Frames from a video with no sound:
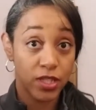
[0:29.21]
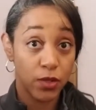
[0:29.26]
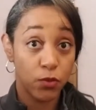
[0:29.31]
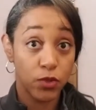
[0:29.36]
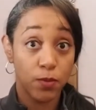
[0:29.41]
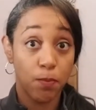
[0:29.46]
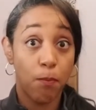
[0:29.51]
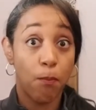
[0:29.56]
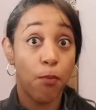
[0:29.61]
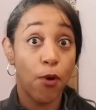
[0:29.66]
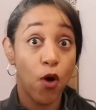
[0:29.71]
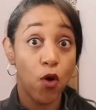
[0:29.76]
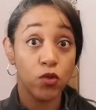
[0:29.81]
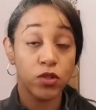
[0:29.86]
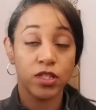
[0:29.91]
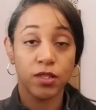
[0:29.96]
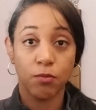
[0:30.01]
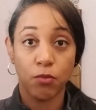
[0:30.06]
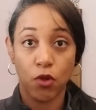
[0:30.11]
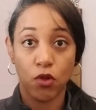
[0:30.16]
It was
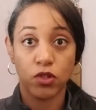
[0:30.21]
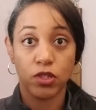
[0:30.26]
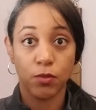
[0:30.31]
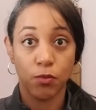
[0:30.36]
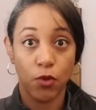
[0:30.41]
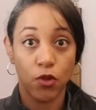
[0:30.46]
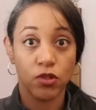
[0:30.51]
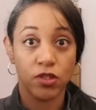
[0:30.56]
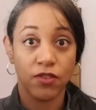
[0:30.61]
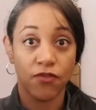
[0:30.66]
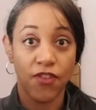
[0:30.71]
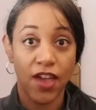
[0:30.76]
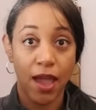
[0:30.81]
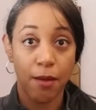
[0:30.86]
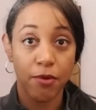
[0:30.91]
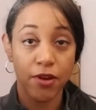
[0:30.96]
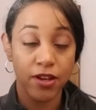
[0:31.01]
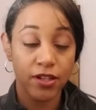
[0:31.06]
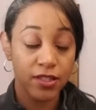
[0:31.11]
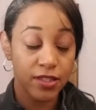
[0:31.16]
bolts and bolts and bolts of
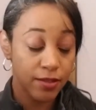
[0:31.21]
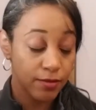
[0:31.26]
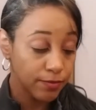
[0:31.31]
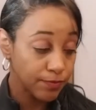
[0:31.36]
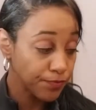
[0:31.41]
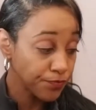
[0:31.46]
fabrics.